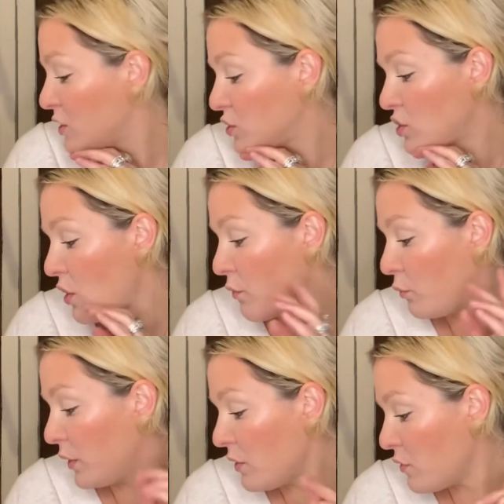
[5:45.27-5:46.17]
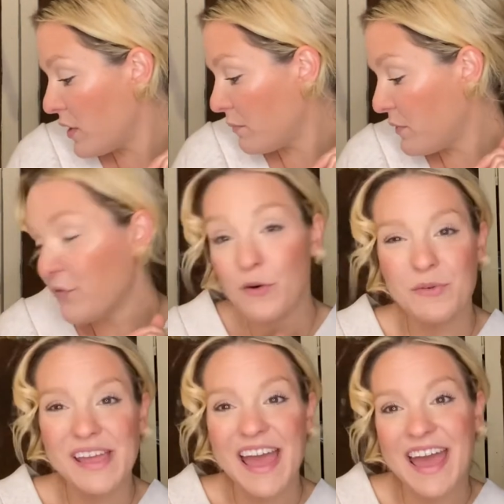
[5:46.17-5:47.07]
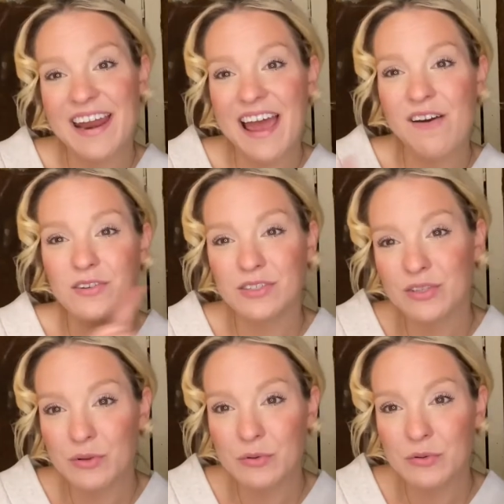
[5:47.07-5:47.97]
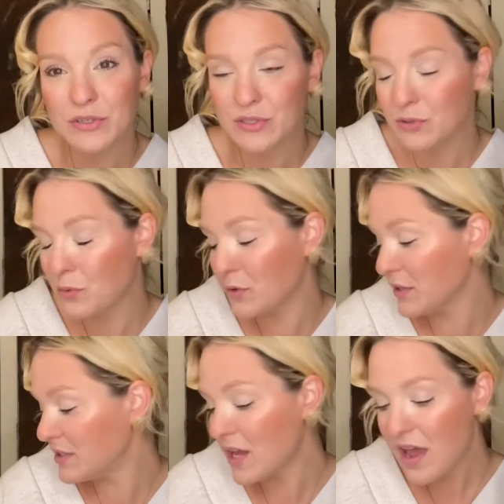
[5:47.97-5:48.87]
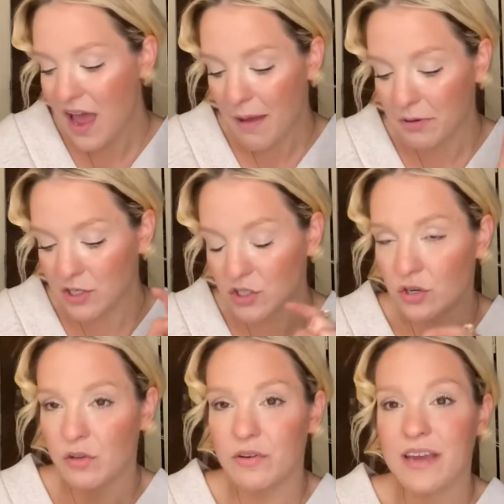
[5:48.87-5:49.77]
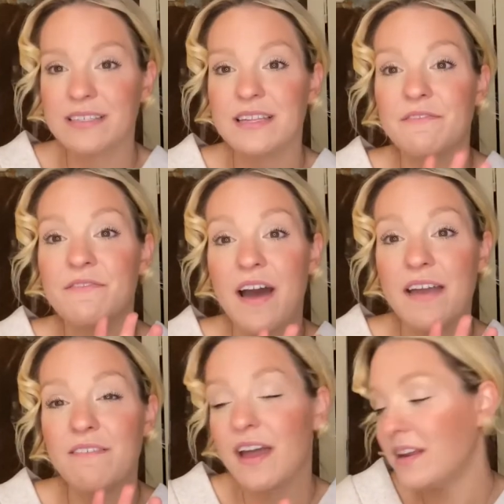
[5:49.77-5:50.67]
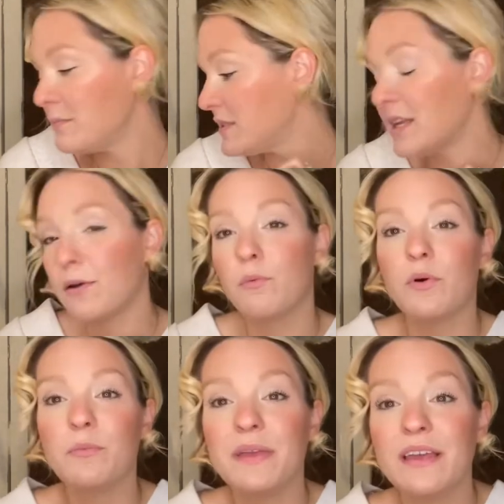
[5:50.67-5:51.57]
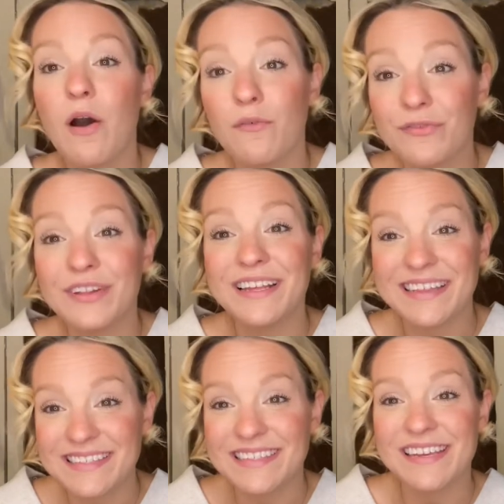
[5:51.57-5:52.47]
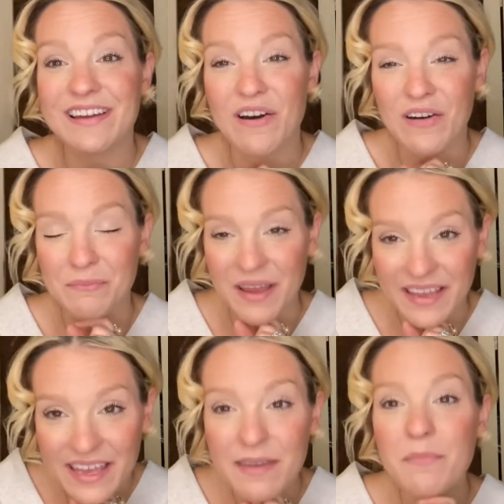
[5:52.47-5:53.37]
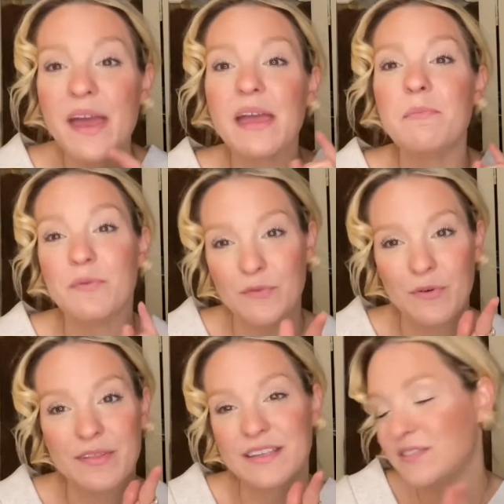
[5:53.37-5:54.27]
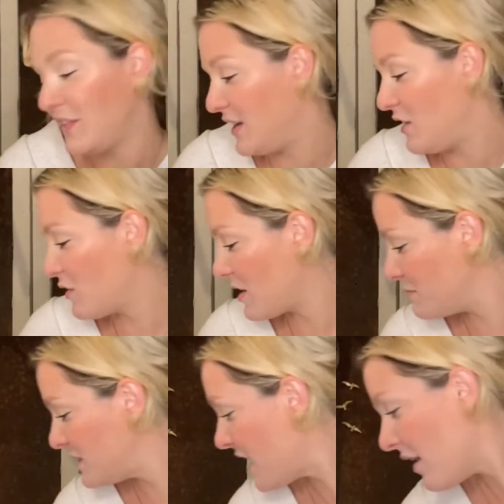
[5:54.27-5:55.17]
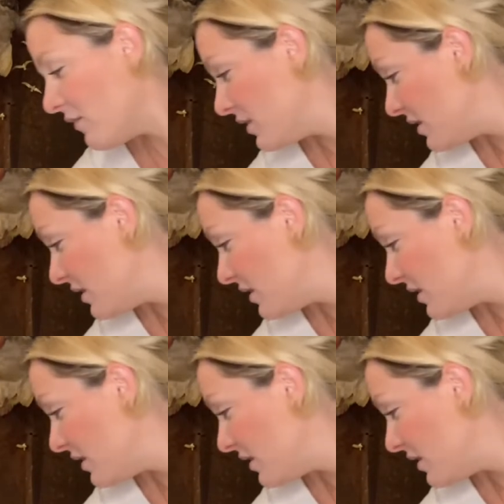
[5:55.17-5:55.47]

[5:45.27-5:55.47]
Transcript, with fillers: So real quick before we head out to the stores, I'm going to show you guys the five items that I will be hopefully listing on my eBay before this video comes out.